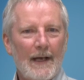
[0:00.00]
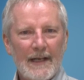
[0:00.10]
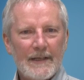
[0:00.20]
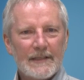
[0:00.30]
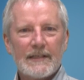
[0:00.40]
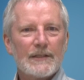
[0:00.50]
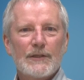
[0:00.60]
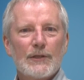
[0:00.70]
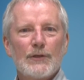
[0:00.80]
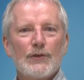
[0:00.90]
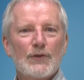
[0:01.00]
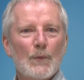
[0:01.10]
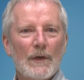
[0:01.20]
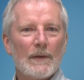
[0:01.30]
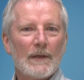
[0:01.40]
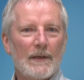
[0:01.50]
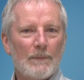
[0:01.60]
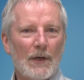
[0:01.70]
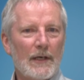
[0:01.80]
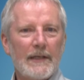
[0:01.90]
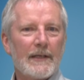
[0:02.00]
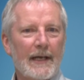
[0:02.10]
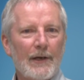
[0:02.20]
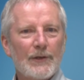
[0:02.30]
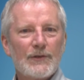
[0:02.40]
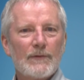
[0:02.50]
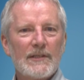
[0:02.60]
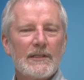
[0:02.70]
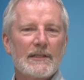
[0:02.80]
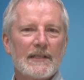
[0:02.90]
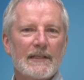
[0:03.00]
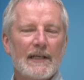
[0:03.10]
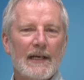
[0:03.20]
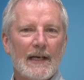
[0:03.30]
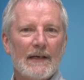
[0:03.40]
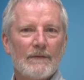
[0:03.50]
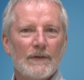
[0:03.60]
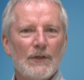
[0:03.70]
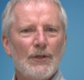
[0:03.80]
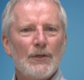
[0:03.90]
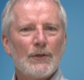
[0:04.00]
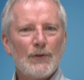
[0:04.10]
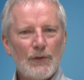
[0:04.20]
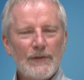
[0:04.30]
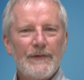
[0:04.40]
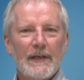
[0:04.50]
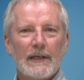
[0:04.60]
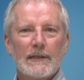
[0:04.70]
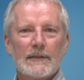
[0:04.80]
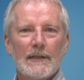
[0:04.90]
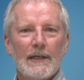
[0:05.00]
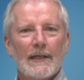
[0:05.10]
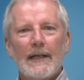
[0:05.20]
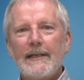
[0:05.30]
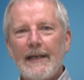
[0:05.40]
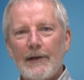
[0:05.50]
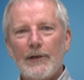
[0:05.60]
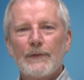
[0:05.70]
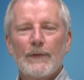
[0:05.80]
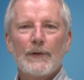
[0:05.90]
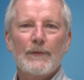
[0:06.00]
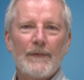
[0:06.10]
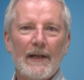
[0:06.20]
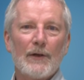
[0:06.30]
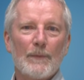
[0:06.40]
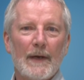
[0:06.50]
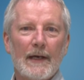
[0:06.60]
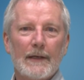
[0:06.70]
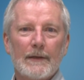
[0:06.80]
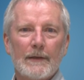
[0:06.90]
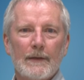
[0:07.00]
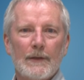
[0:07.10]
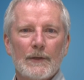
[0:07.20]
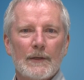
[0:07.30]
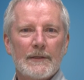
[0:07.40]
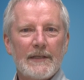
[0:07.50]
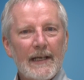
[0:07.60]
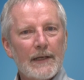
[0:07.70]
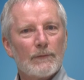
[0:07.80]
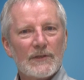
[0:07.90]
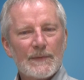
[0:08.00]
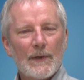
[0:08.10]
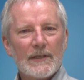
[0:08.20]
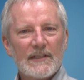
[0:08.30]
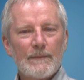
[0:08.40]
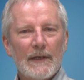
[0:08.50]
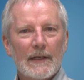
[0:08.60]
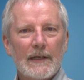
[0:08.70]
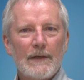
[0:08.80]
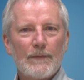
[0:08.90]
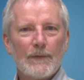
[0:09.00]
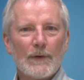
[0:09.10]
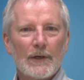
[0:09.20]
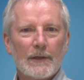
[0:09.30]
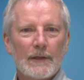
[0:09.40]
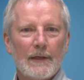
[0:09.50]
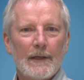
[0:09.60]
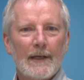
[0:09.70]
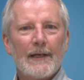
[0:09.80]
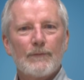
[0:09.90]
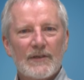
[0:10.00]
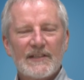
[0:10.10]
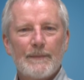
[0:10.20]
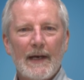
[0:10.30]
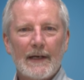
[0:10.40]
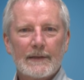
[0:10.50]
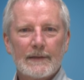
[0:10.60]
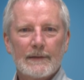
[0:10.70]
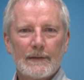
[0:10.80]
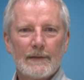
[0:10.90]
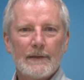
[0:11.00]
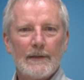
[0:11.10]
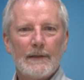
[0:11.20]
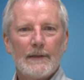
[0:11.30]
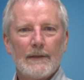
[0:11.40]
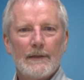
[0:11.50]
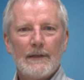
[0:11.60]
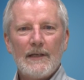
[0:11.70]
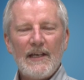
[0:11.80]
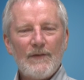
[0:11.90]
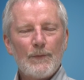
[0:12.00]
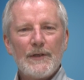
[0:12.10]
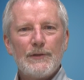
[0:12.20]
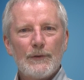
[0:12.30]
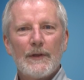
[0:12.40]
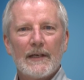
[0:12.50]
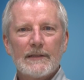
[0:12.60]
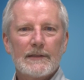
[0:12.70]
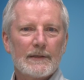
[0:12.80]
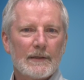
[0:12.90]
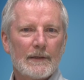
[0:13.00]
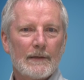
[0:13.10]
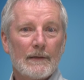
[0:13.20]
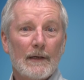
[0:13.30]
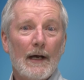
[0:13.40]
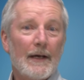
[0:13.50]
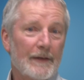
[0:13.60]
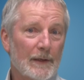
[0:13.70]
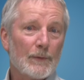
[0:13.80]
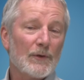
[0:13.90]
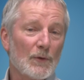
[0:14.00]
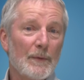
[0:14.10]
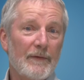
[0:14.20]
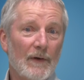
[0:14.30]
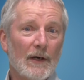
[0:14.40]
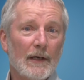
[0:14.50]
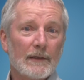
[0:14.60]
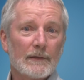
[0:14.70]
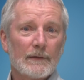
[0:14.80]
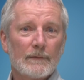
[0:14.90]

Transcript: And this institution will embody the characteristics that they have. Good things like caring for their fellow man, taking responsibility for it, and respect. If we do this, I think we will be fine.